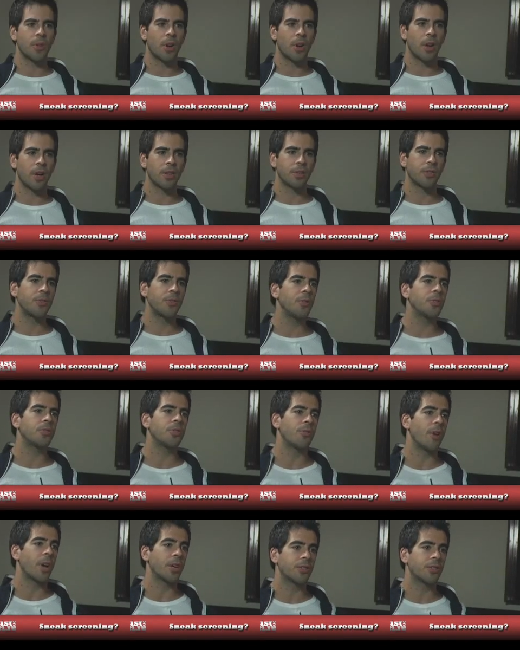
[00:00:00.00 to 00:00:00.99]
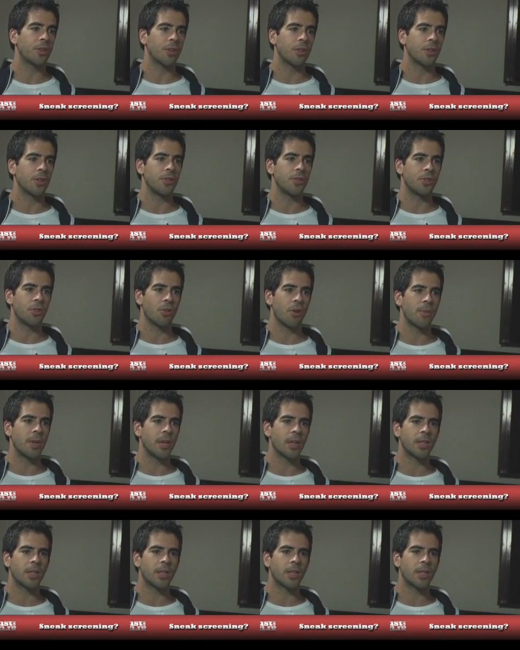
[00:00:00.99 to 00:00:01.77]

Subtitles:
an audience. If you're a director, you do. I mean,